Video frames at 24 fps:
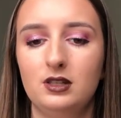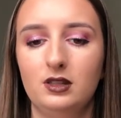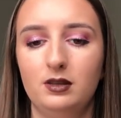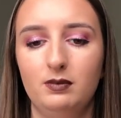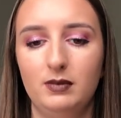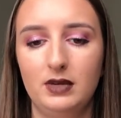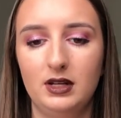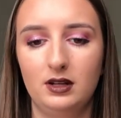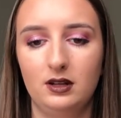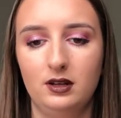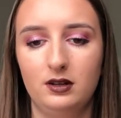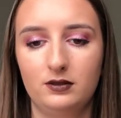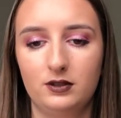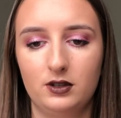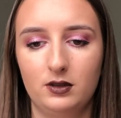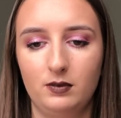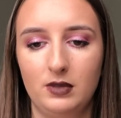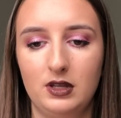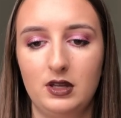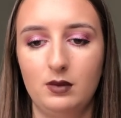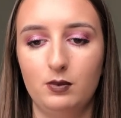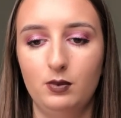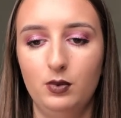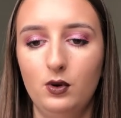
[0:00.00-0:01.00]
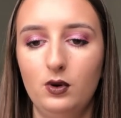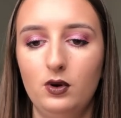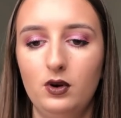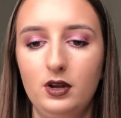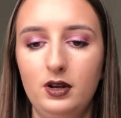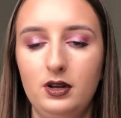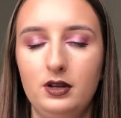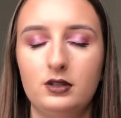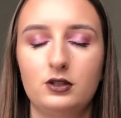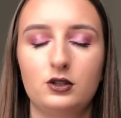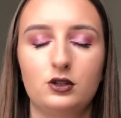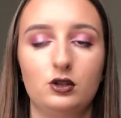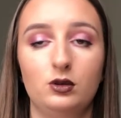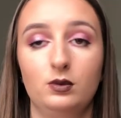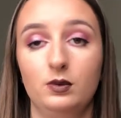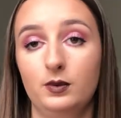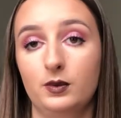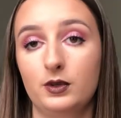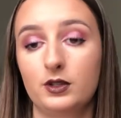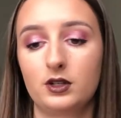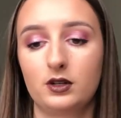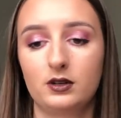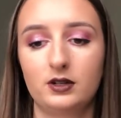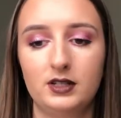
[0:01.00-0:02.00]
in the middle of something important and Stormi
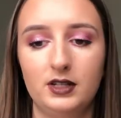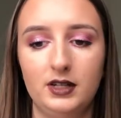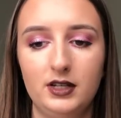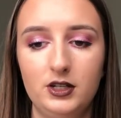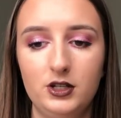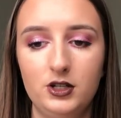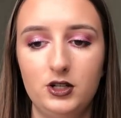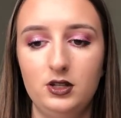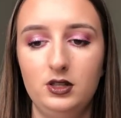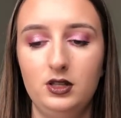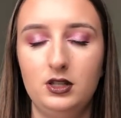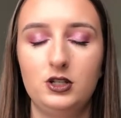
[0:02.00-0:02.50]
wants her attention,